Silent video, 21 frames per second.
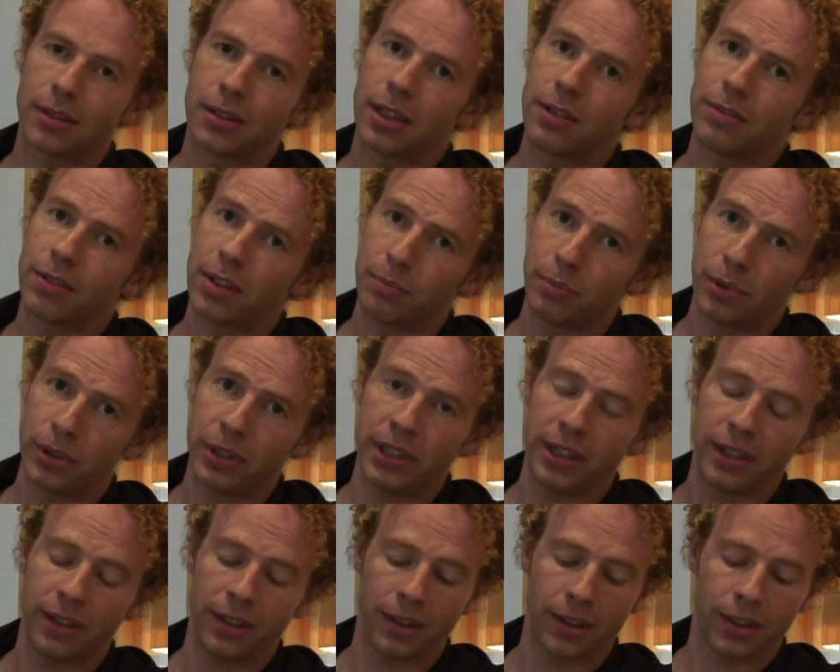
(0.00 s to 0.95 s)
If I
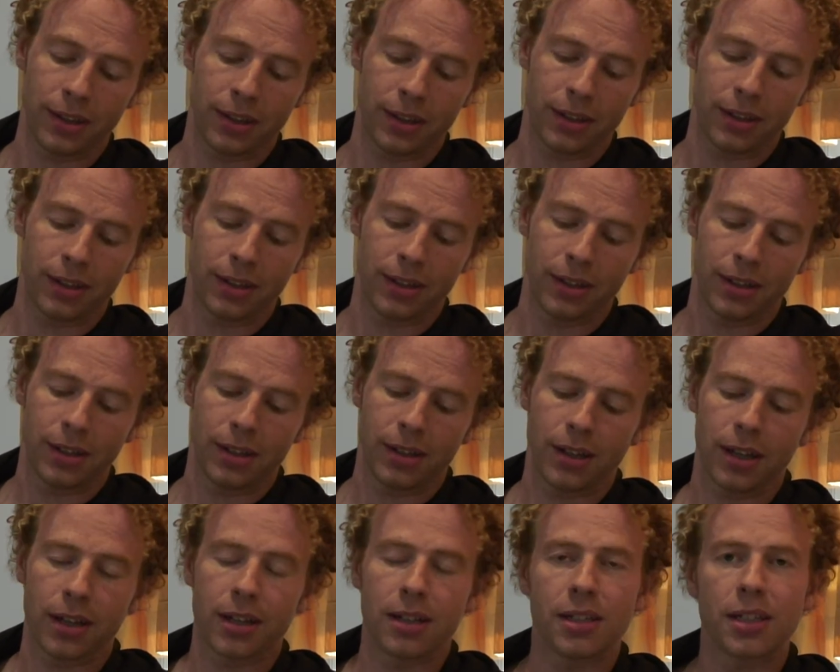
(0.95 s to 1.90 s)
breathe,
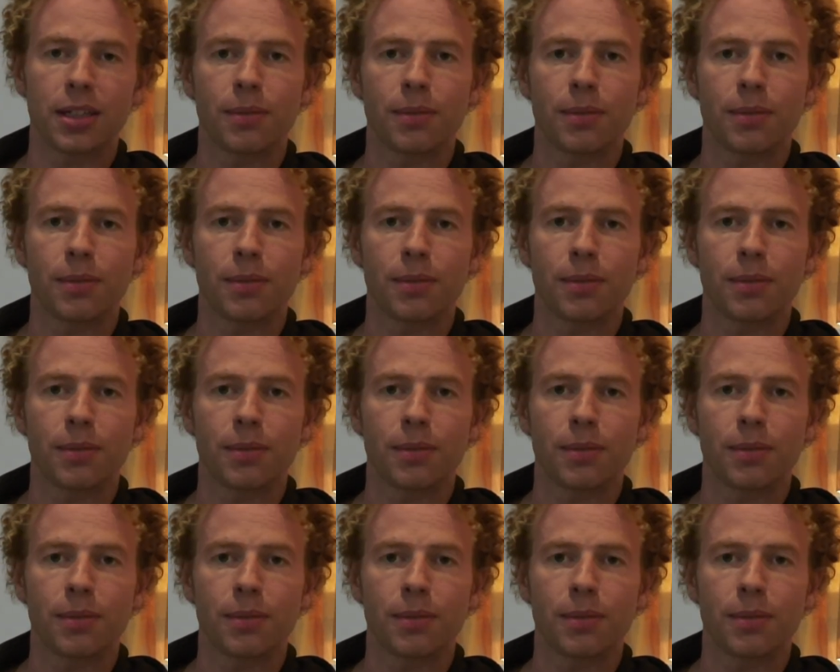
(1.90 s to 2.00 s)
I can